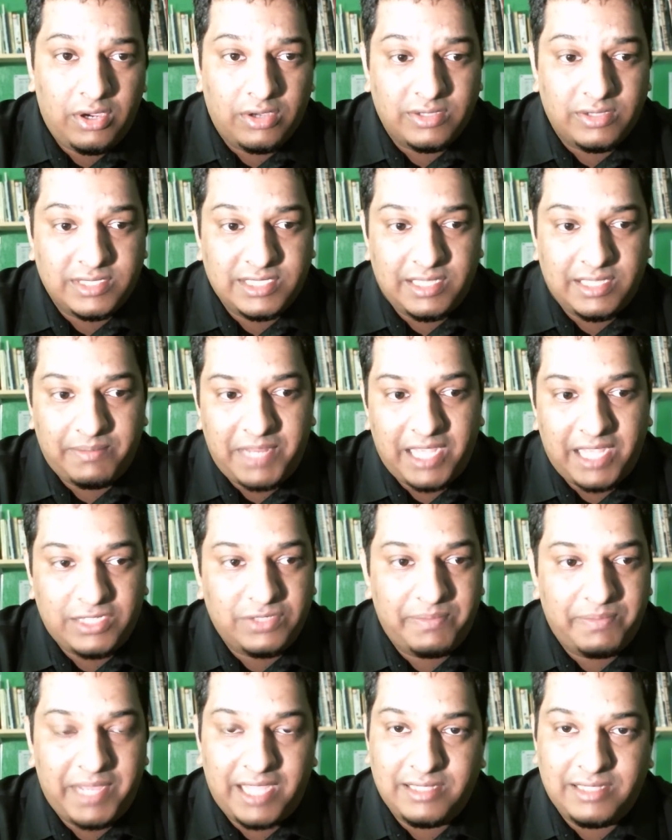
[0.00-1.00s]
Some
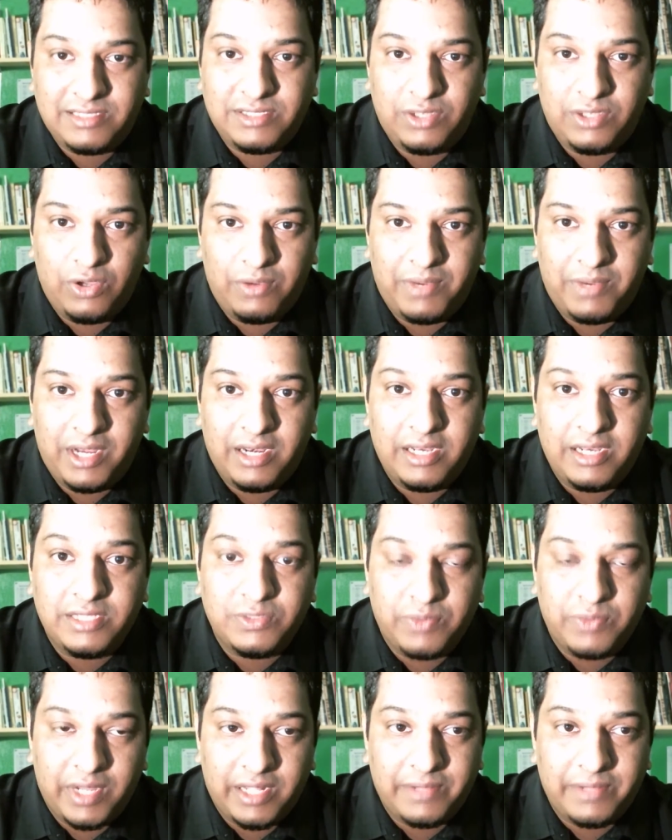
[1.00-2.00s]
naturopaths know about it
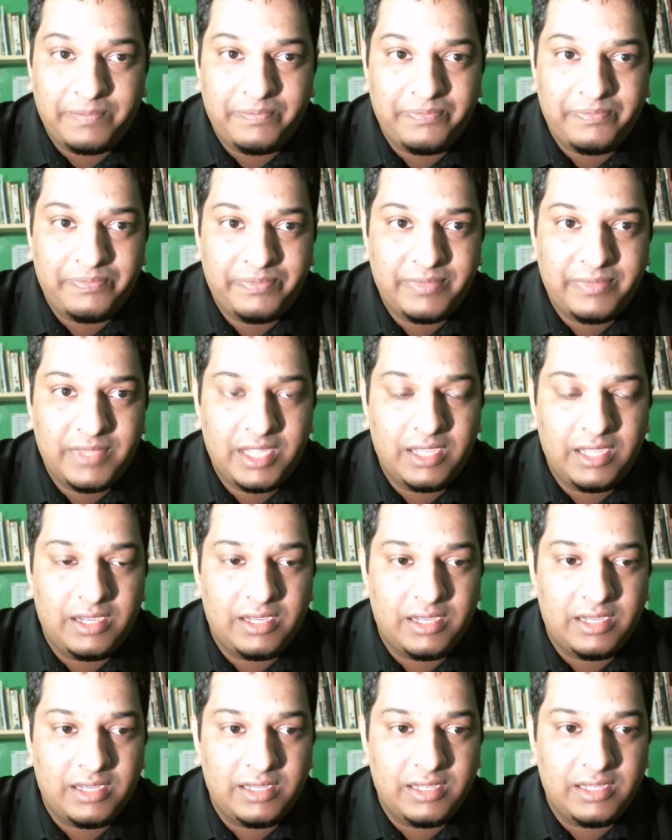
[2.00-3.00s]
as well,
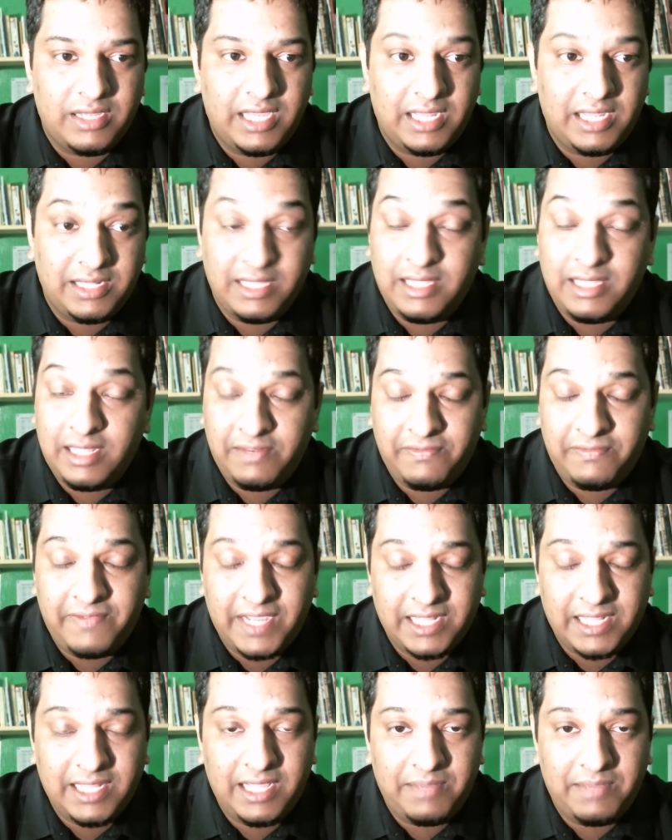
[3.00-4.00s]
and in
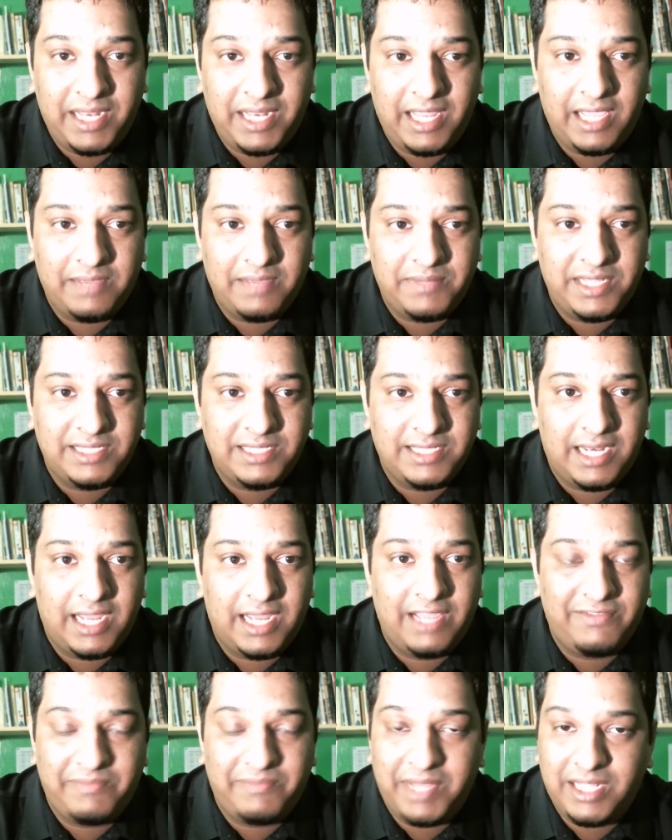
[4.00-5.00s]
fact there are many MDs that
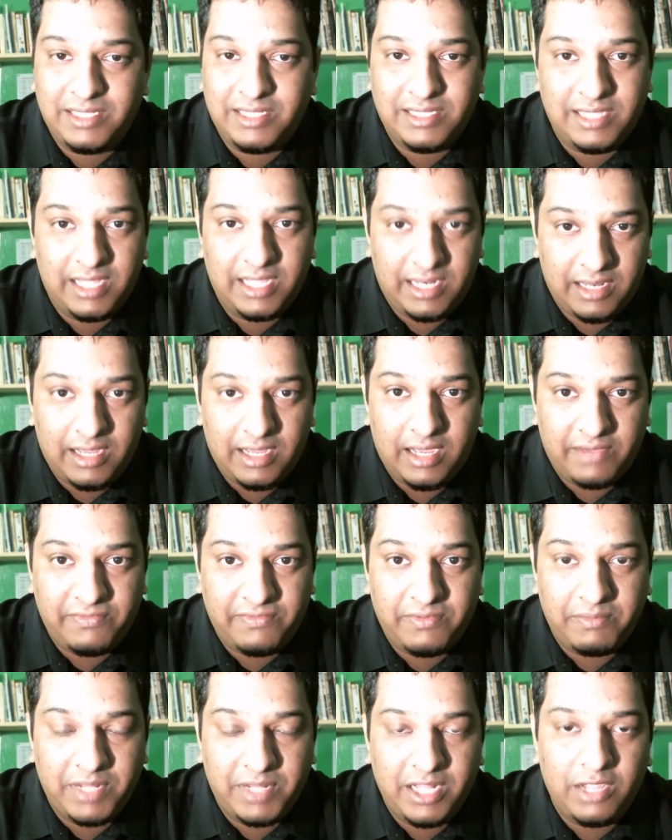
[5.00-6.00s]
I have met that are
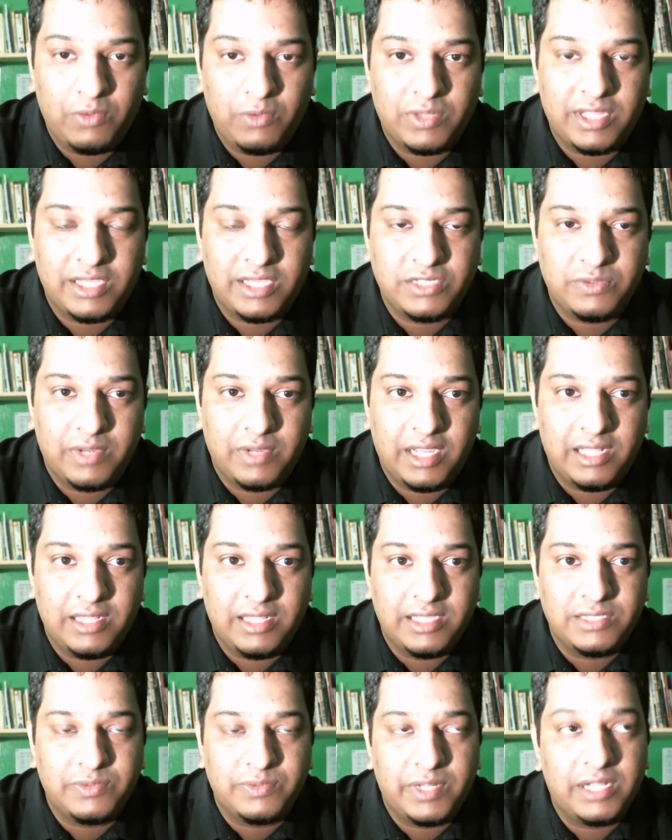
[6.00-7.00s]
familiar with
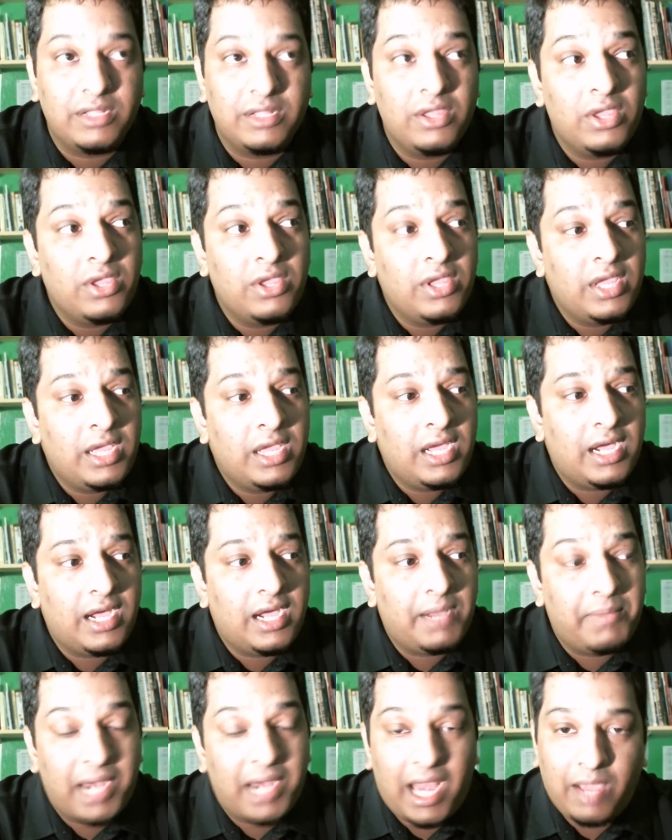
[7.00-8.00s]
ashwagandha as well,
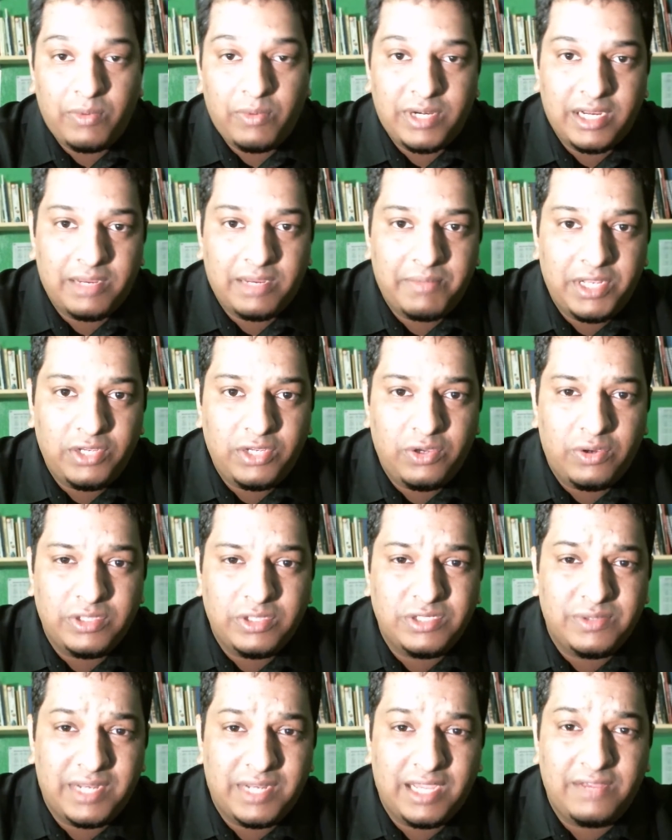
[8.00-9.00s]
but I would recommend you
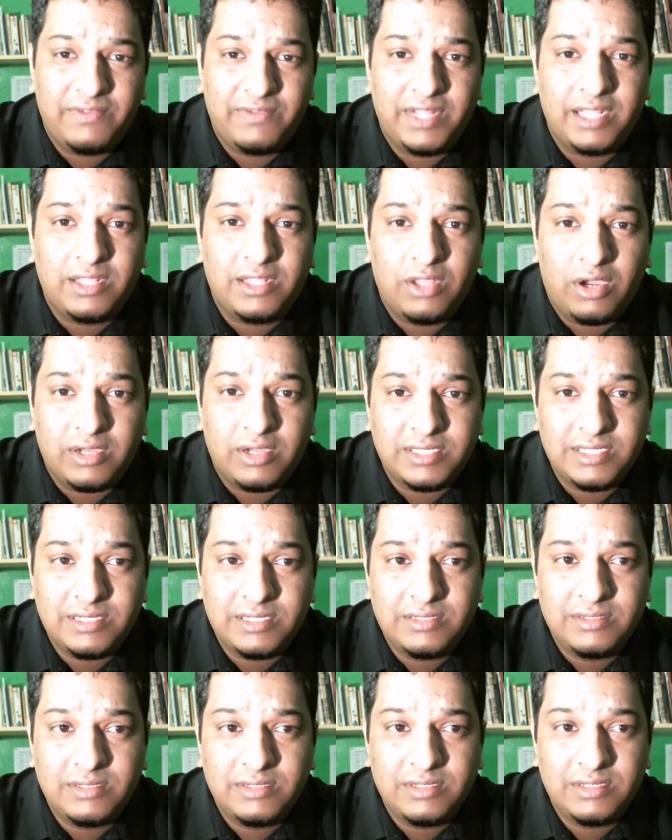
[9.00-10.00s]
going to an Ayurvedic
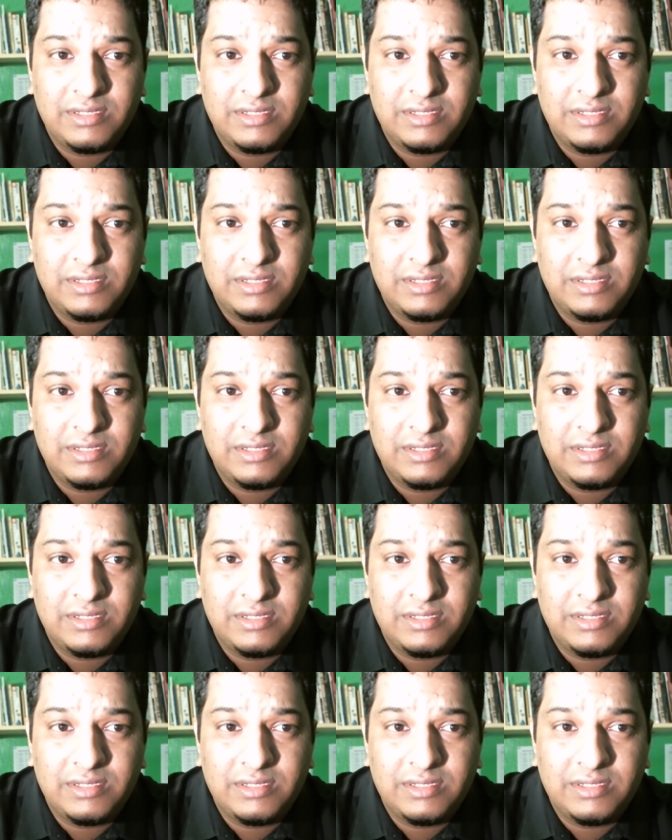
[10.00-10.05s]
doctor.